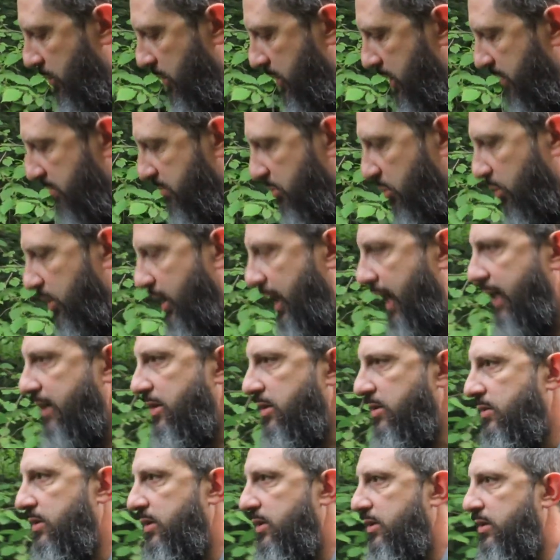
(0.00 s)
we have more
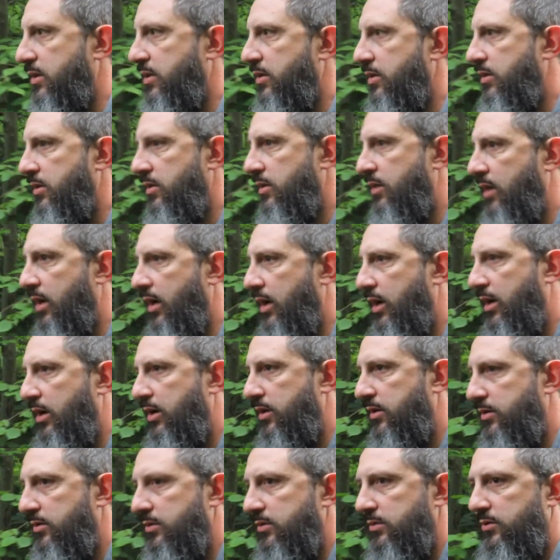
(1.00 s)
accurate
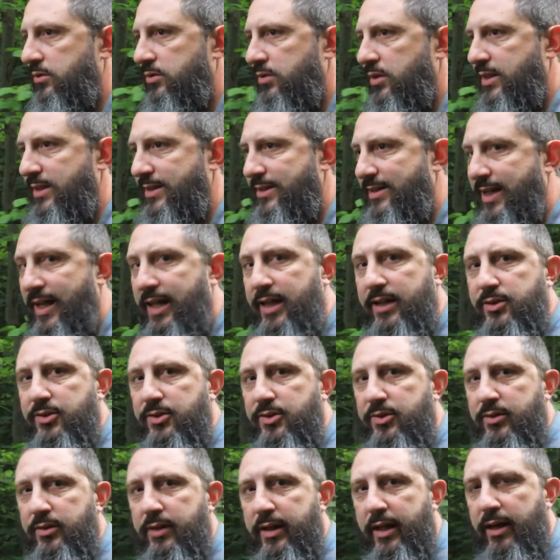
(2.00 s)
uh, Greek
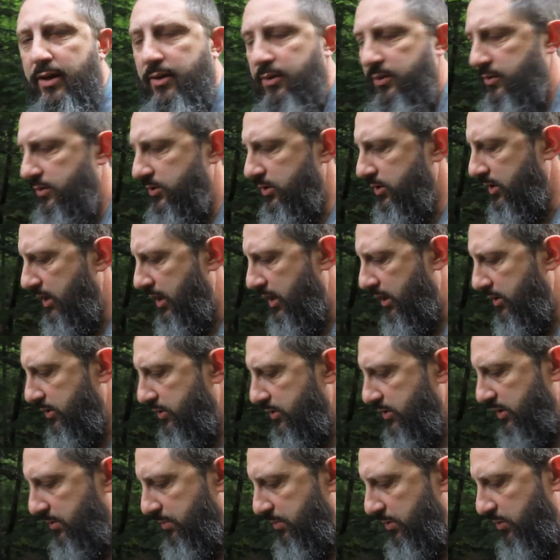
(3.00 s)
texts now and
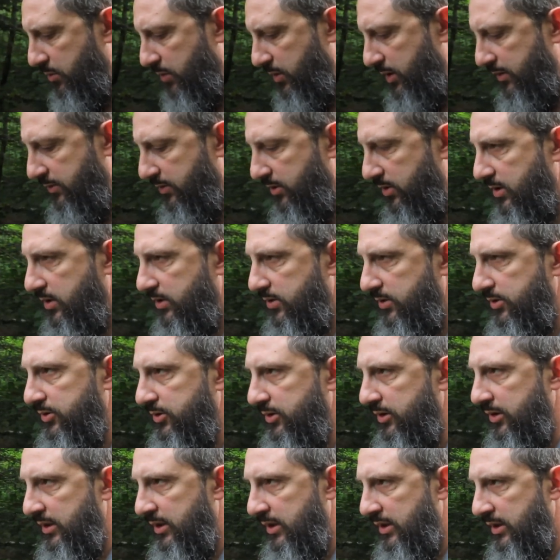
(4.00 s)
scholarship and whatever
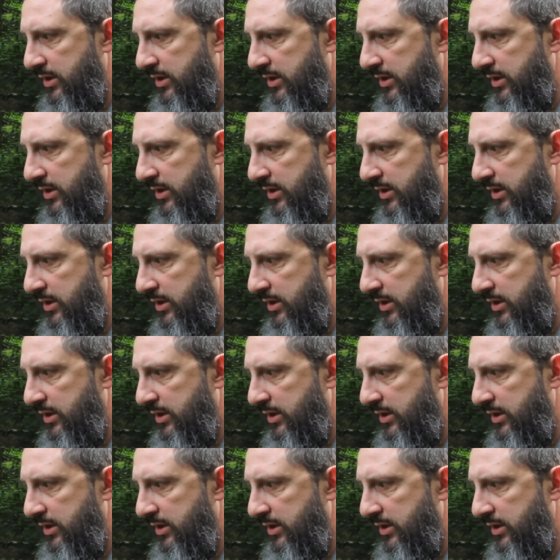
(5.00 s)
else.